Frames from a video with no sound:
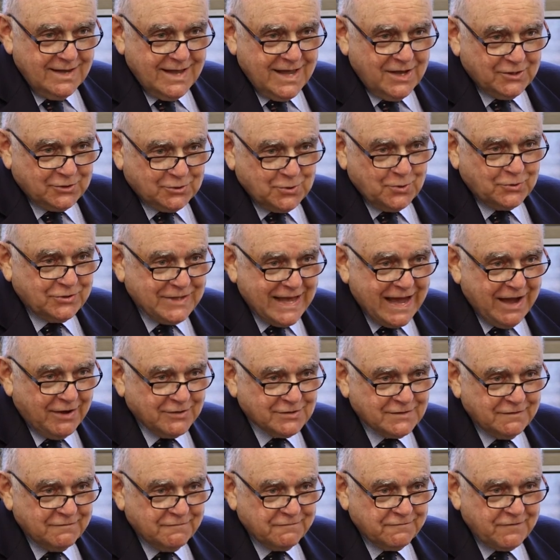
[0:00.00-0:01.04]
In
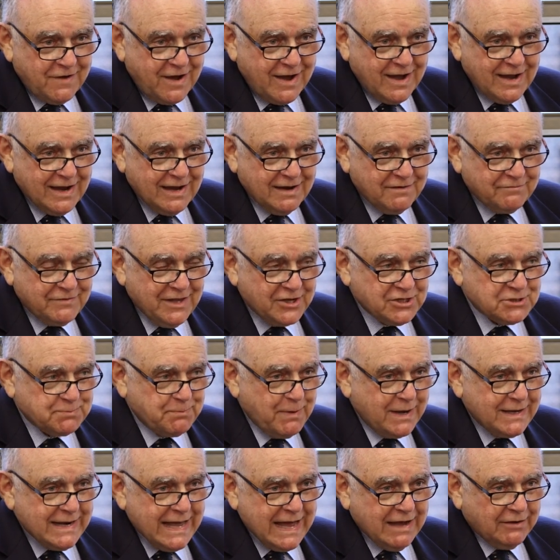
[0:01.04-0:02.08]
2005, they
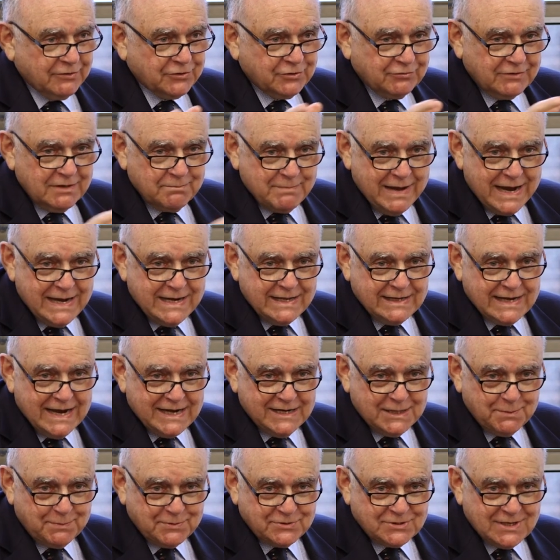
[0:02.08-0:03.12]
spun out the remaining
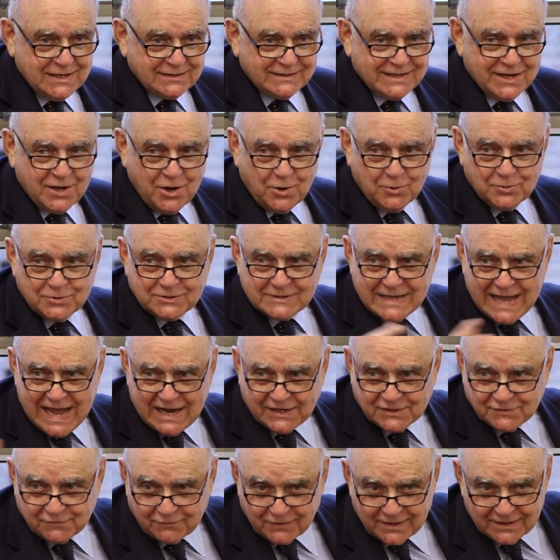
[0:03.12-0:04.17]
80% they owned
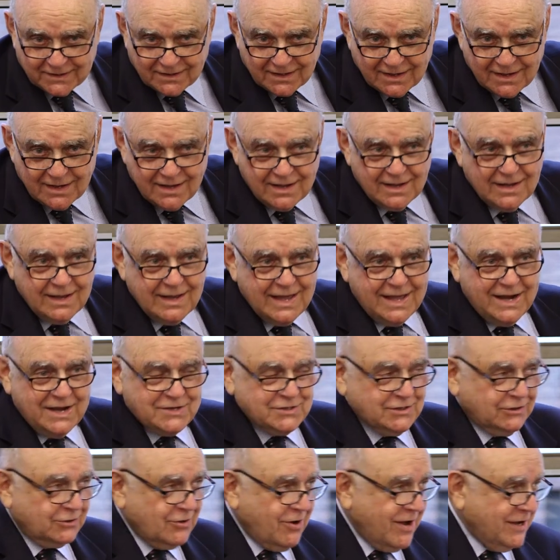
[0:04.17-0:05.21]
tax-free and
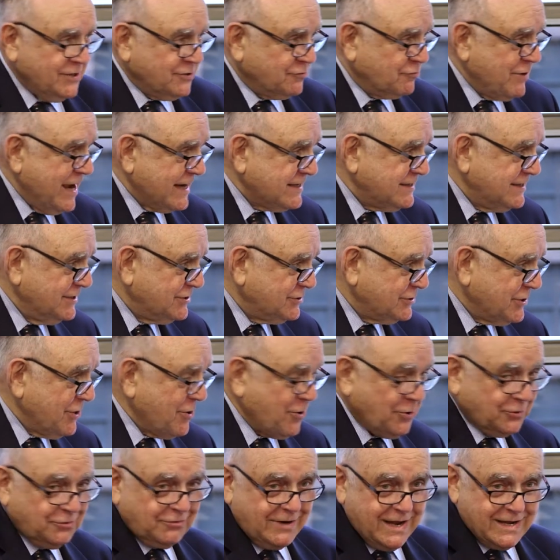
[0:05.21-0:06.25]
as a large Rexy
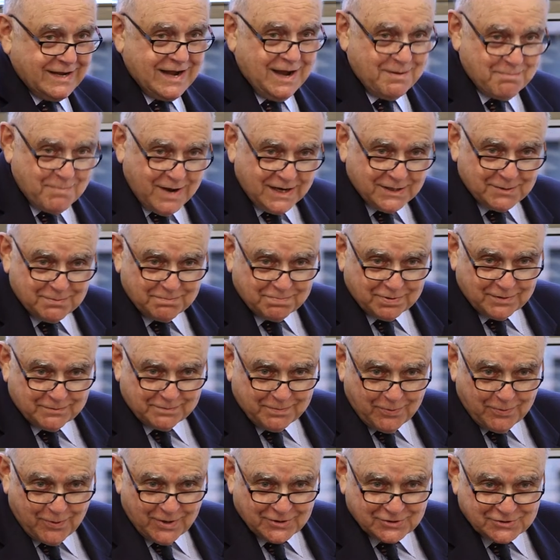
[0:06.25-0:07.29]
shareholder, I got my
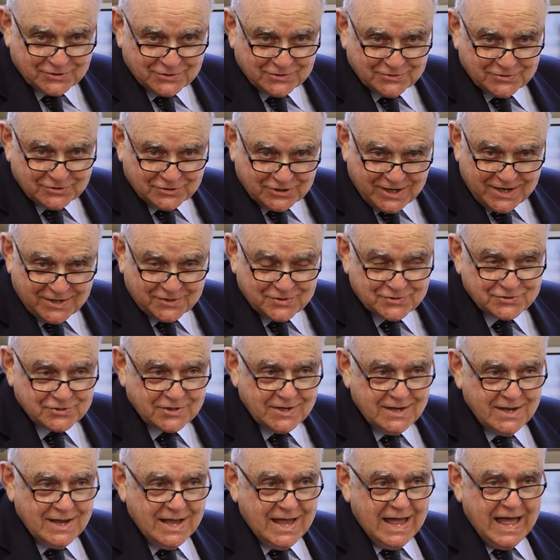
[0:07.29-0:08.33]
proportionate shares.
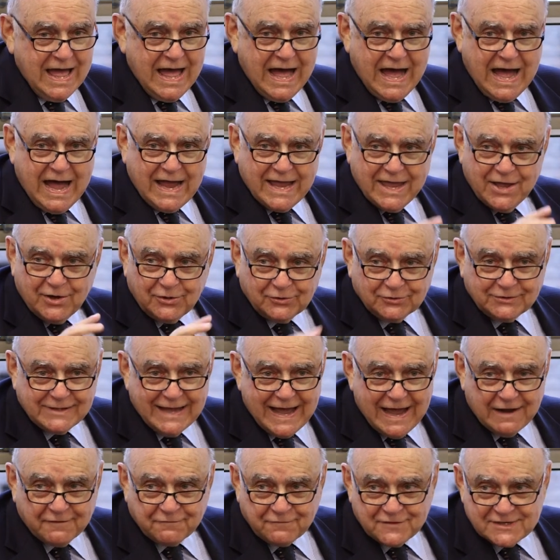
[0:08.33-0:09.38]
I held
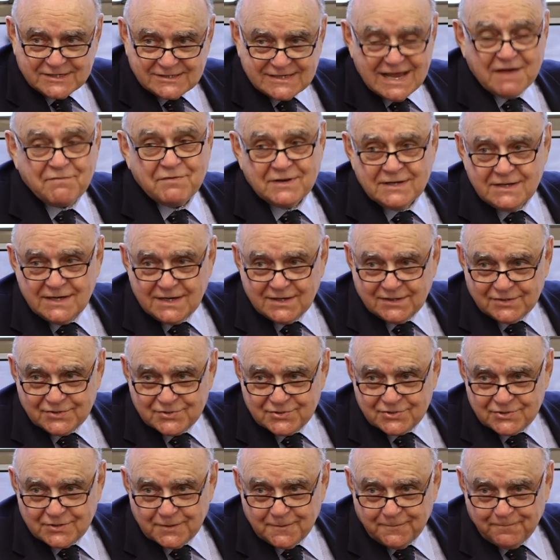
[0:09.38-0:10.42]
that for seven
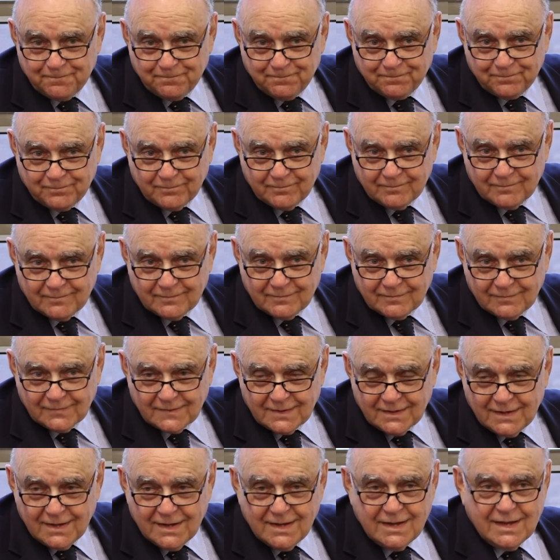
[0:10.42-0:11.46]
years.
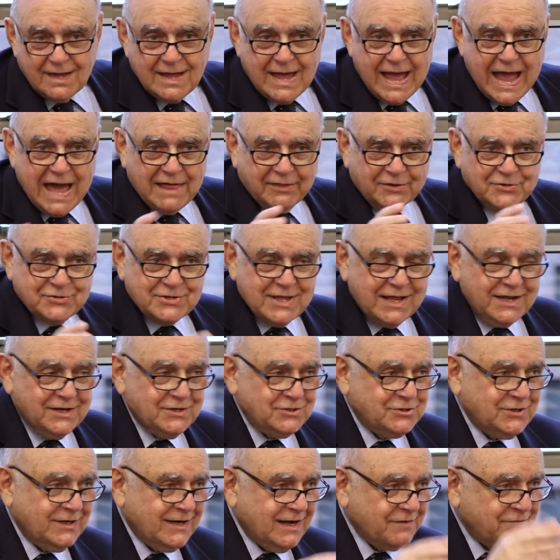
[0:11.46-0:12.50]
Atlas
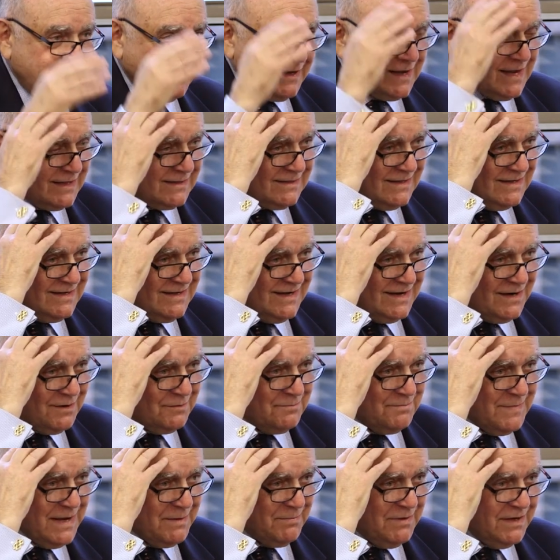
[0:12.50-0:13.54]
Energy, I forget the year,
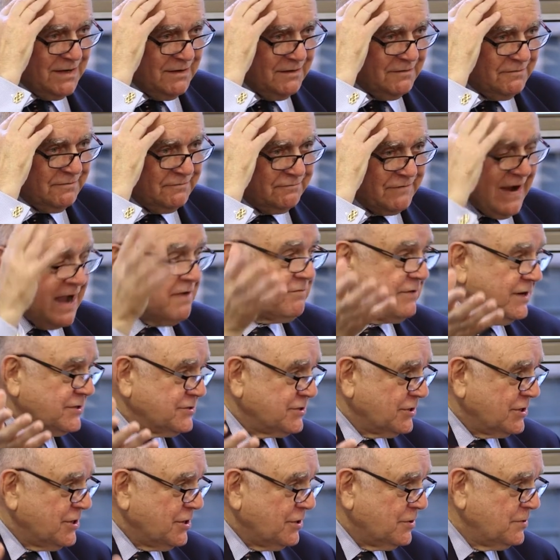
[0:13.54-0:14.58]
maybe five years
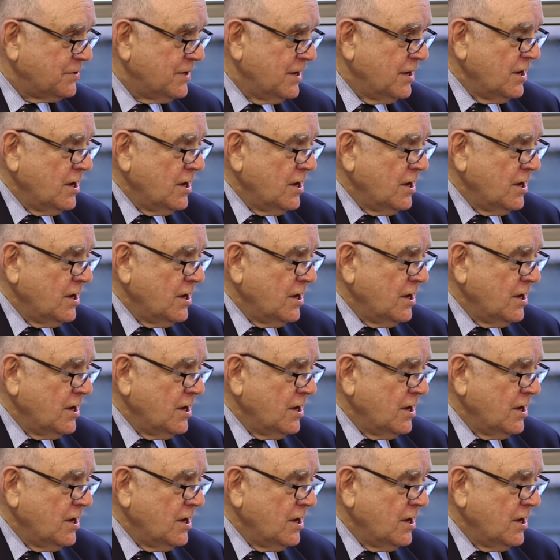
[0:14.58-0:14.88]
ago,